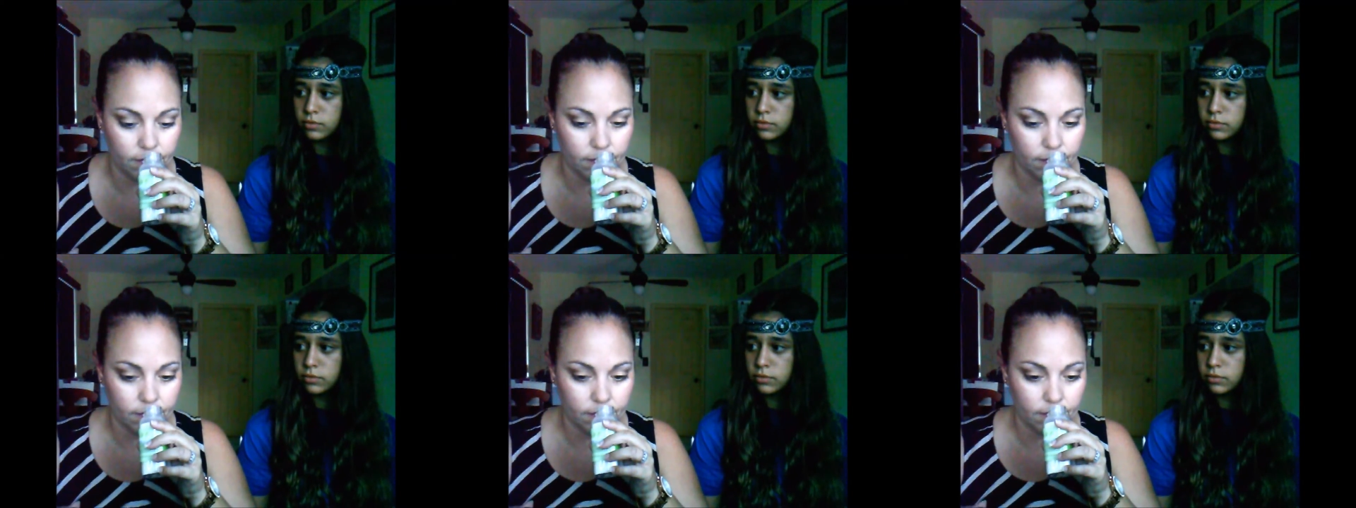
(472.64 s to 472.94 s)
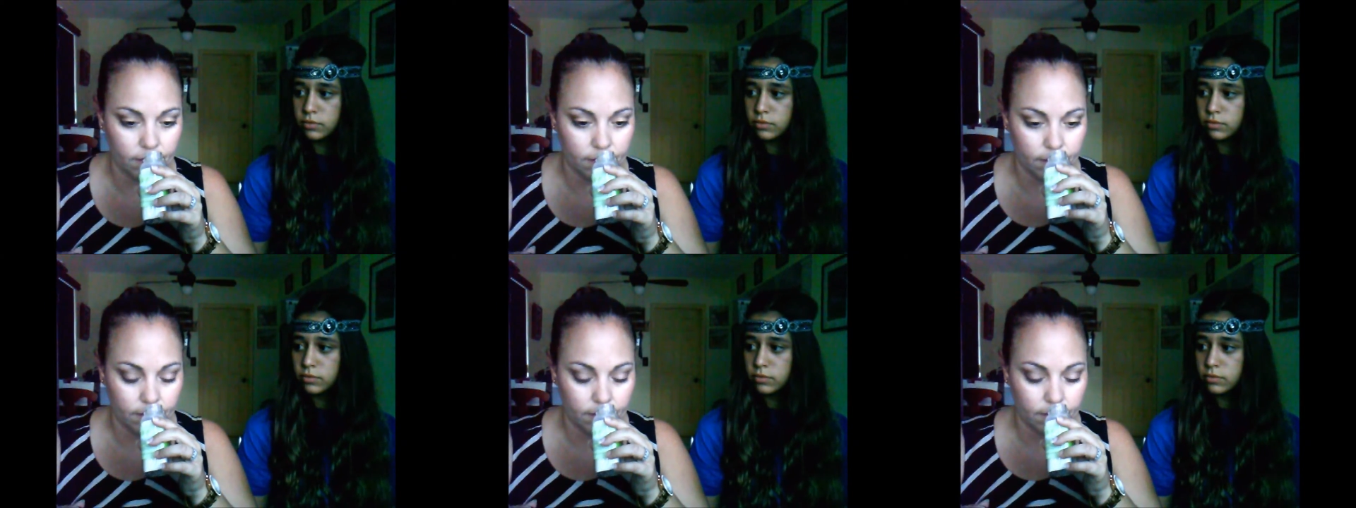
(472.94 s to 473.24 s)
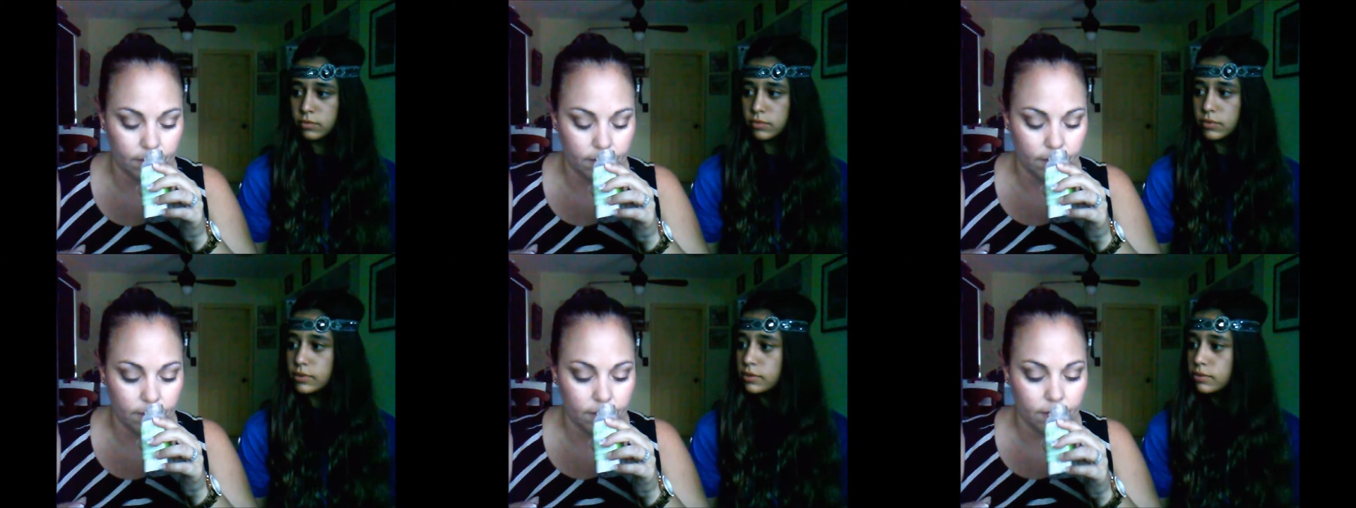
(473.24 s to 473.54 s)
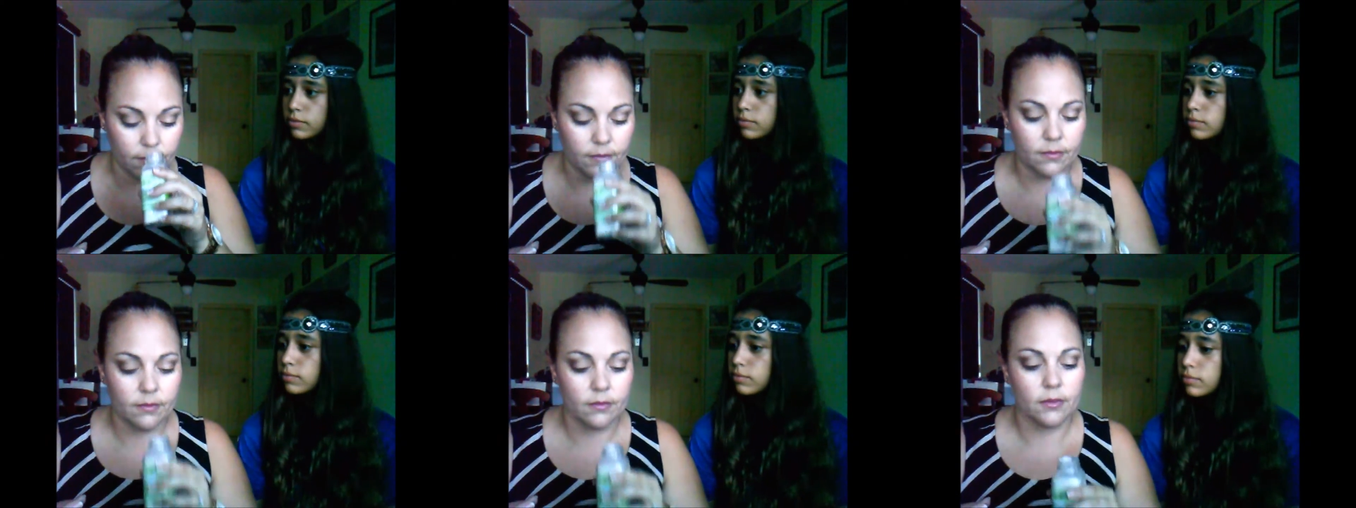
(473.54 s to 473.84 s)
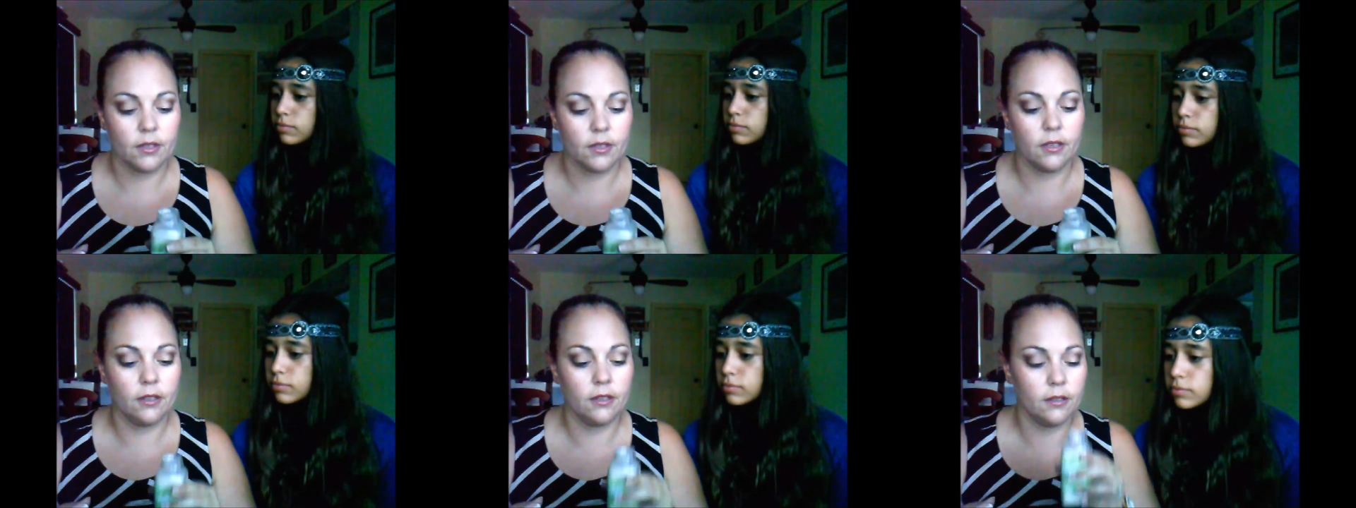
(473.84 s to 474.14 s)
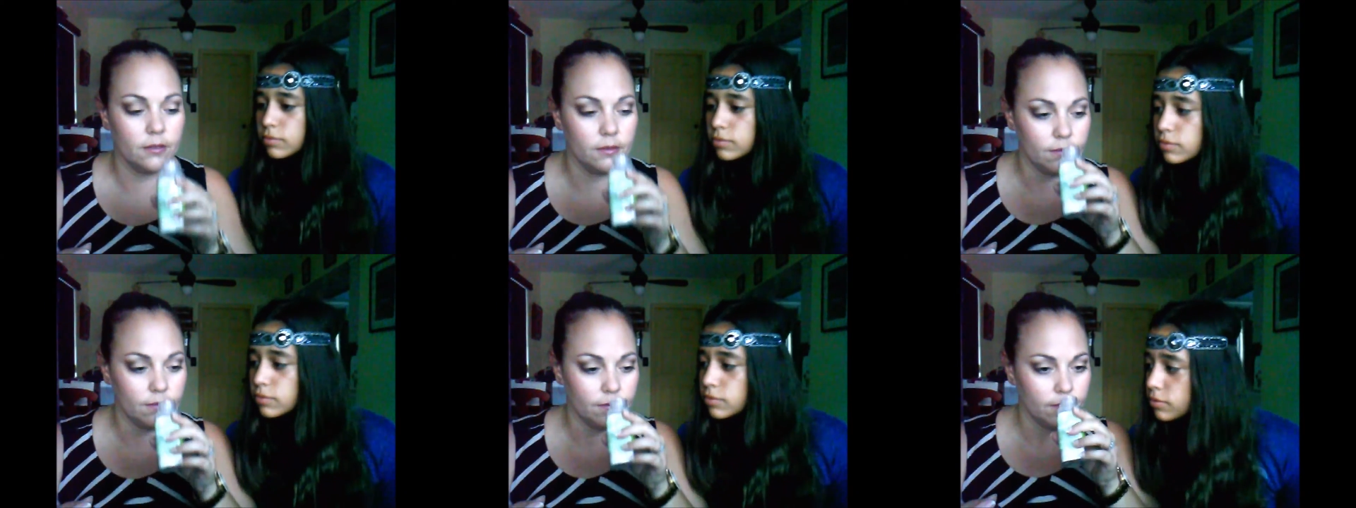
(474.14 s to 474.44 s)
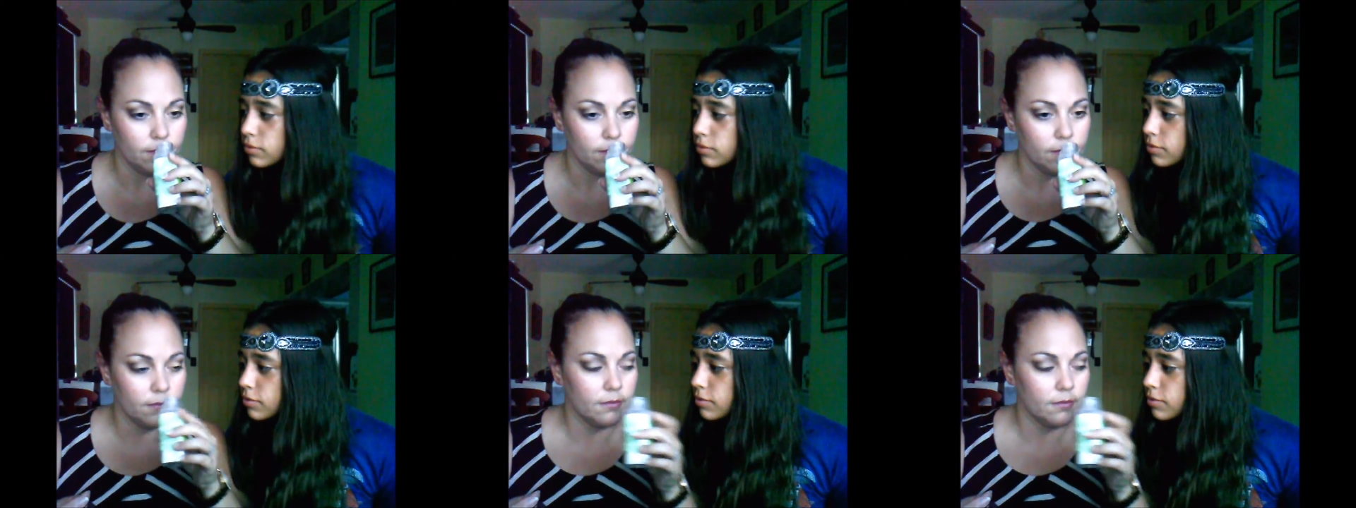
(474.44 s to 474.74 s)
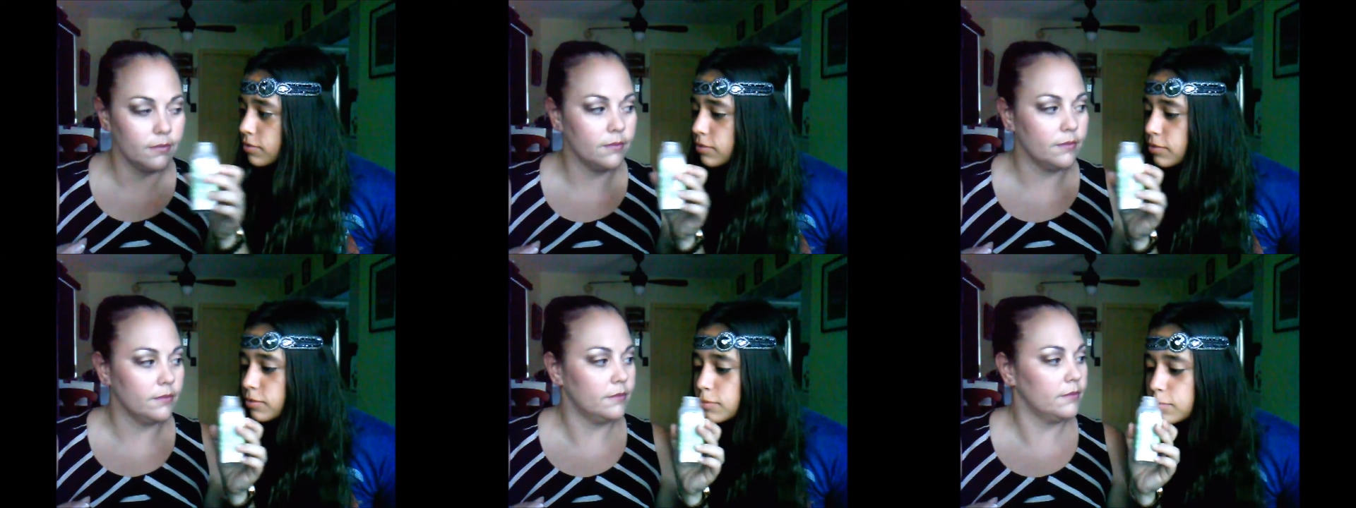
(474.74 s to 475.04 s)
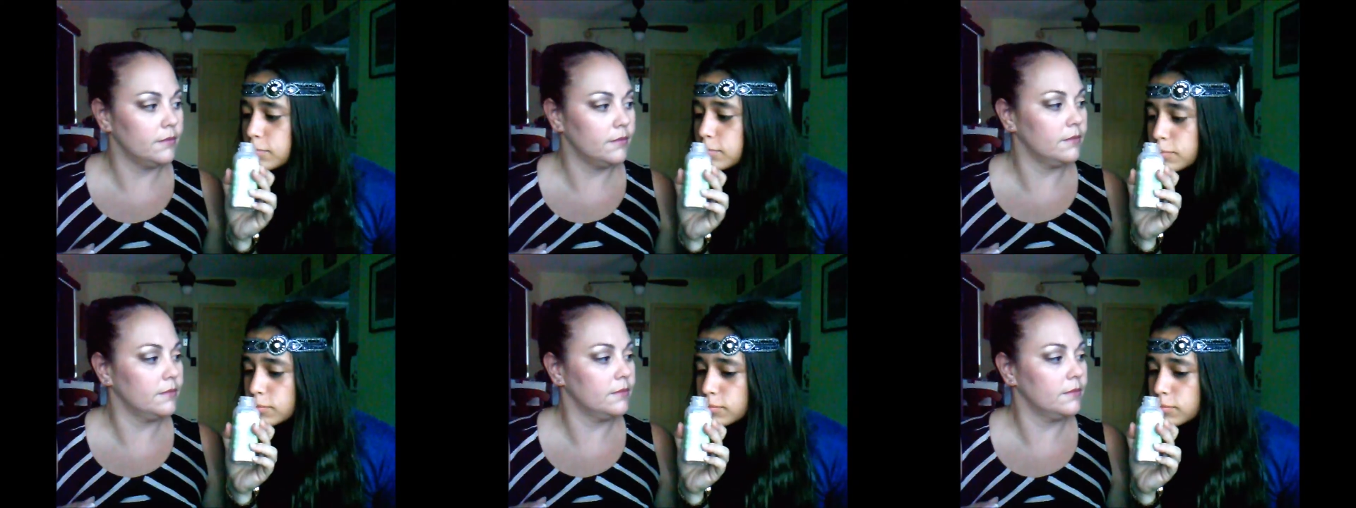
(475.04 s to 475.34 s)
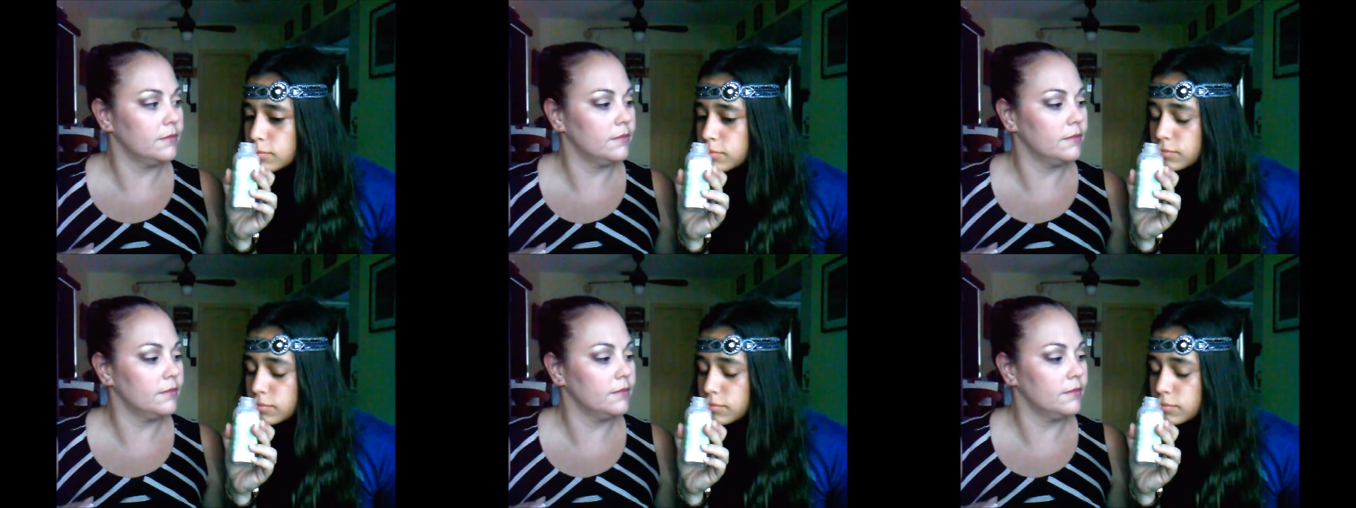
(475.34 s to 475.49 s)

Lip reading: No one is speaking in this clip.